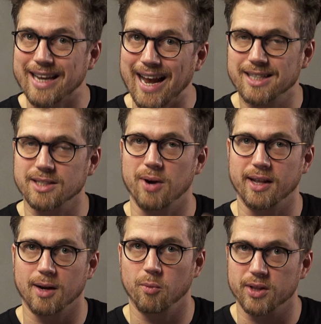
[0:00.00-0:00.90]
gets
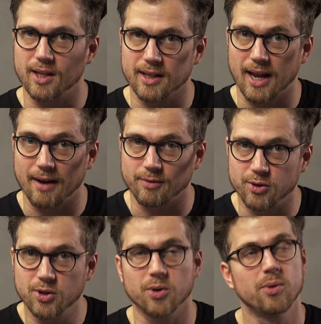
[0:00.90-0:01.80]
rather than what they have to
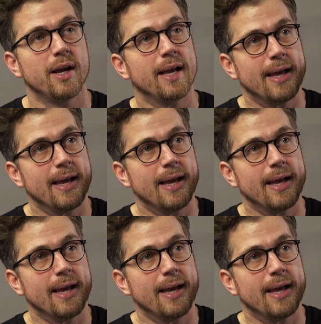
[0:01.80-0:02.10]
do.